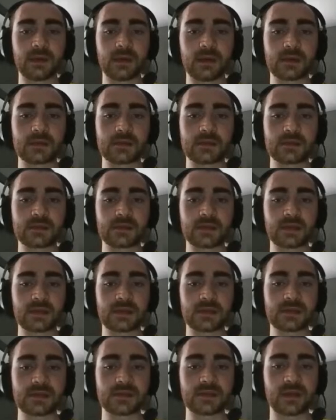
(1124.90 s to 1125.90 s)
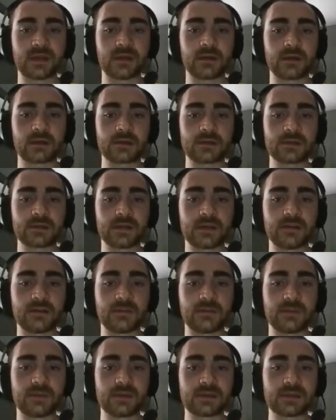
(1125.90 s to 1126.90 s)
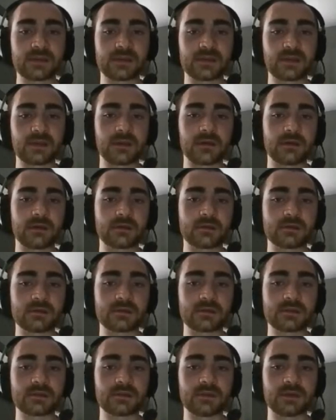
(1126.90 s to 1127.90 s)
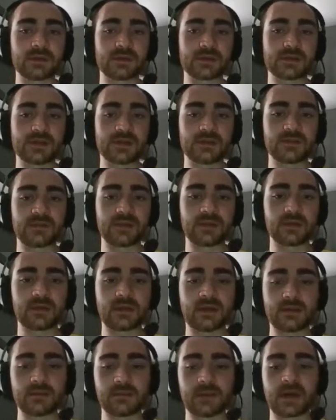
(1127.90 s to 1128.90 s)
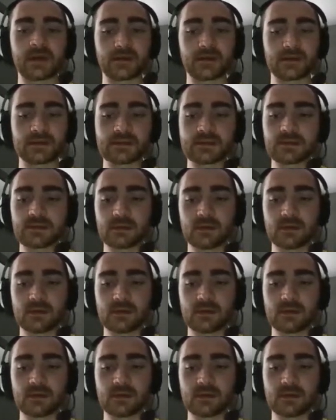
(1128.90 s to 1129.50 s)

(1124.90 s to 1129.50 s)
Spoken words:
It's just kind of standard stuff, but it's standard smart stuff that matters.